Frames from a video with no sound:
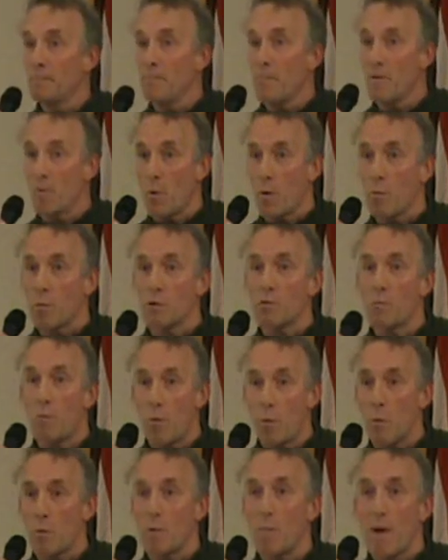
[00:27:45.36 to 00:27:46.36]
of what
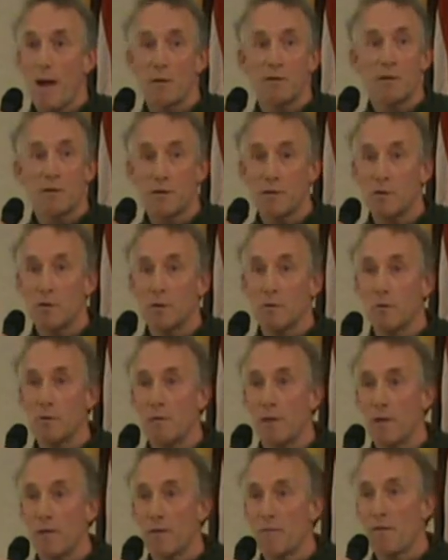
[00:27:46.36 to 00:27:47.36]
we're about to do,
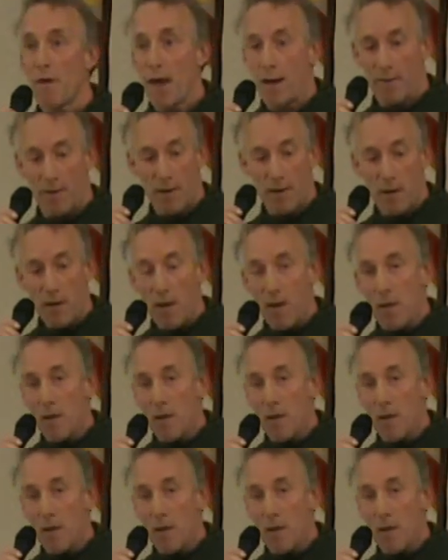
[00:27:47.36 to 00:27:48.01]
and the fact that